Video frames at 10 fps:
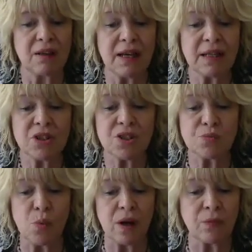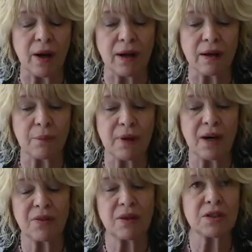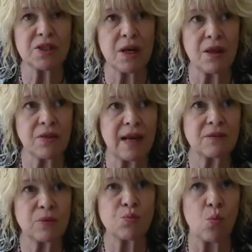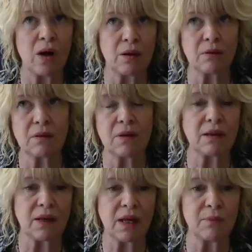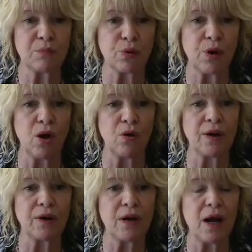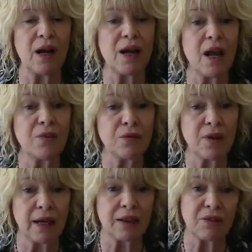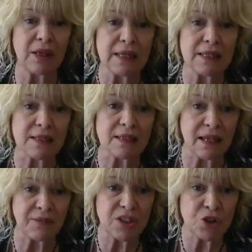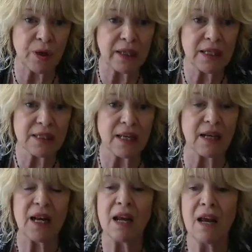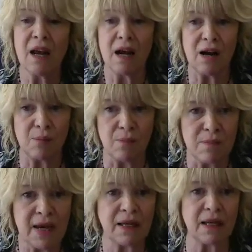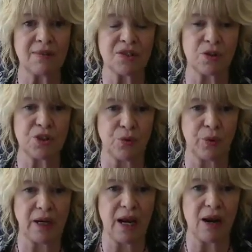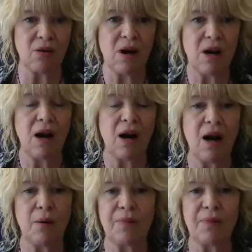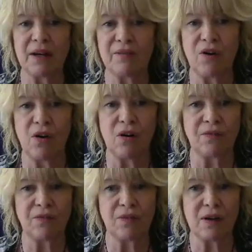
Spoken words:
That's just one way, but I think there's another. That was one thing that came through COVID. Another thing I think is the safety trainings that many of us are doing now that involve,